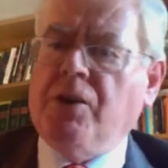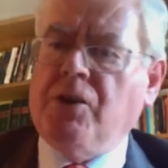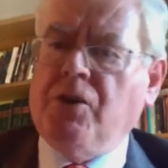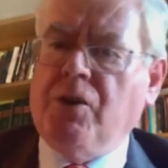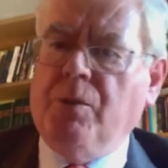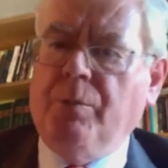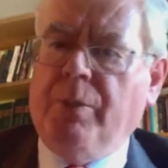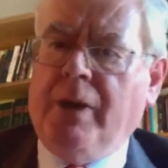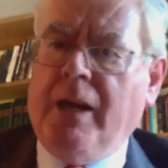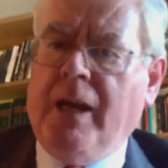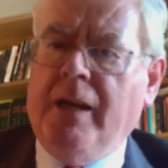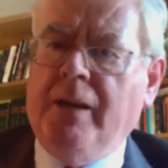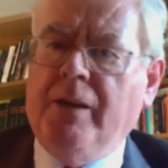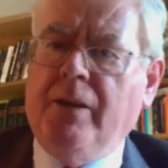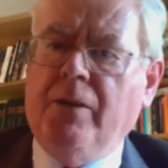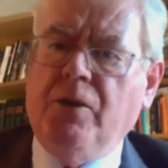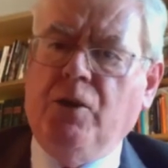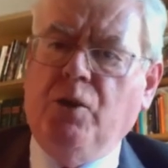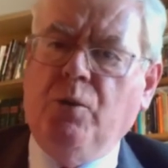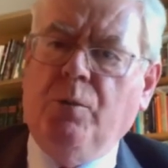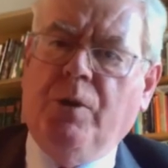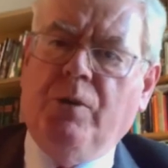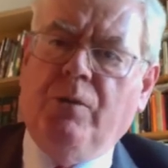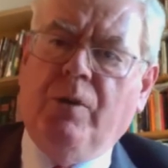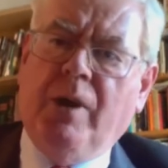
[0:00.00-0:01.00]
action plan on
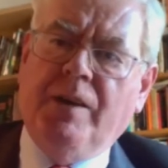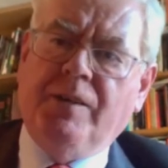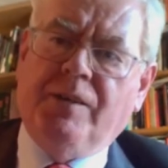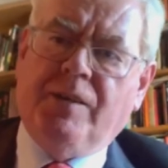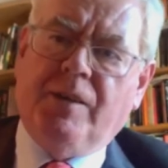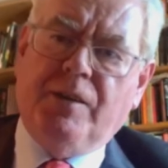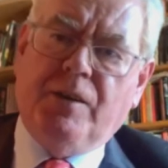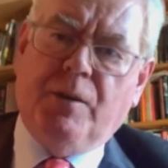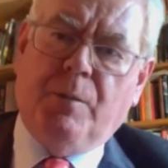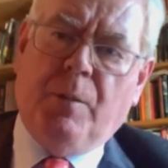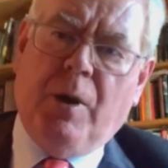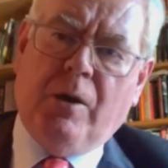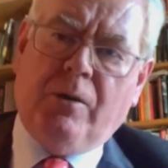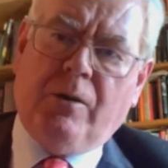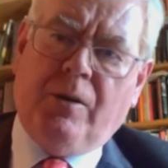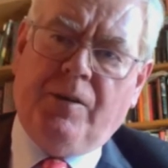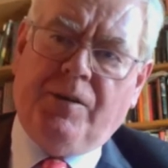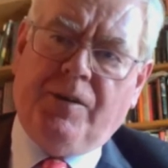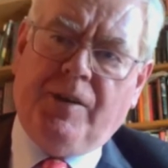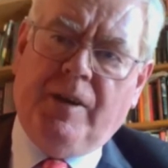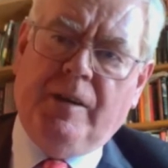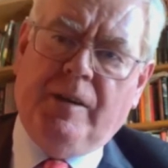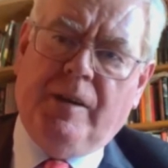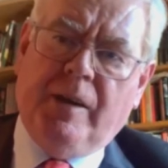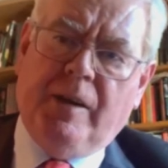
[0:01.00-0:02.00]
human rights and
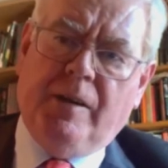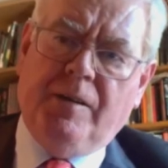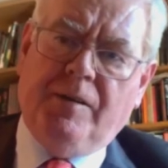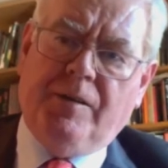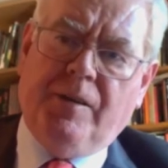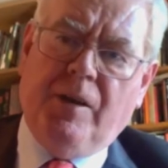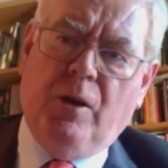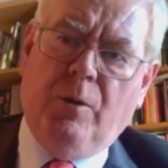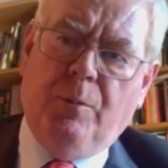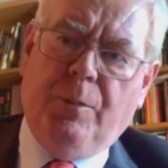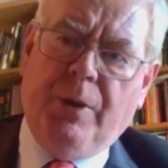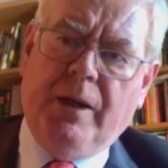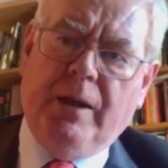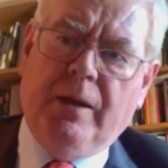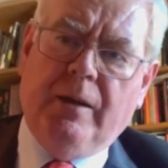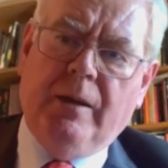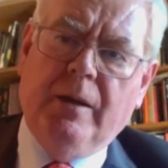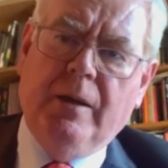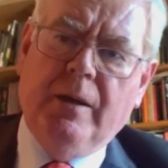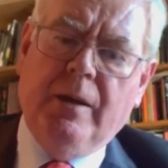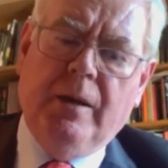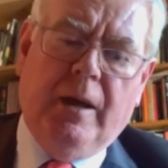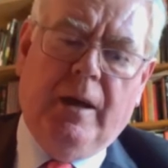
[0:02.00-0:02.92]
democracy that is now being